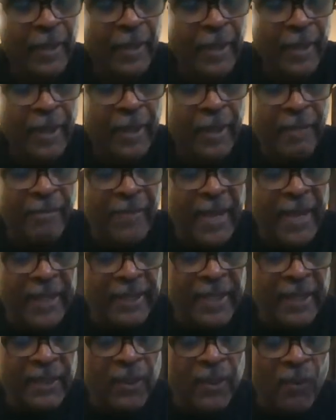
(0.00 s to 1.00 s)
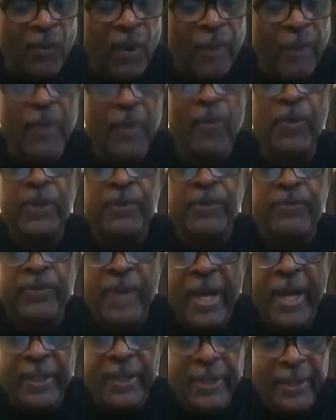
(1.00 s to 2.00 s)
it meant that the woman was
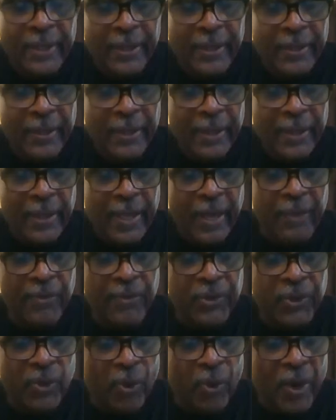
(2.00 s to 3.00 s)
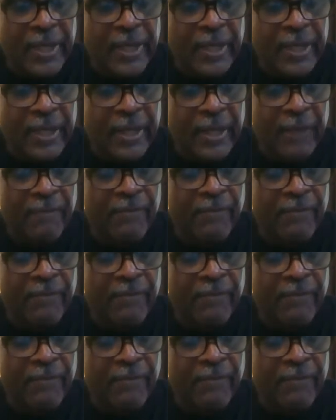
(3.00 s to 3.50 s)
pregnant and was going to give